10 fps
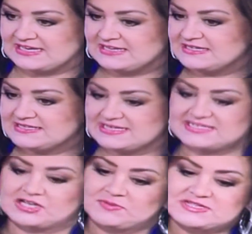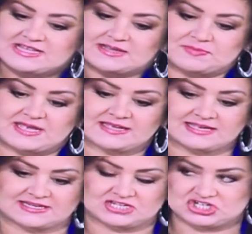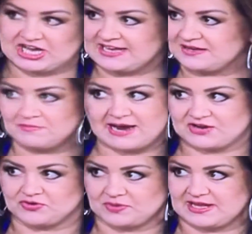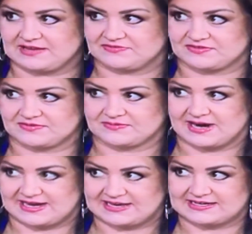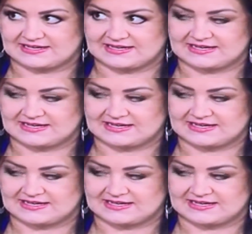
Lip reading: it's almost like being in a giant microwave, right?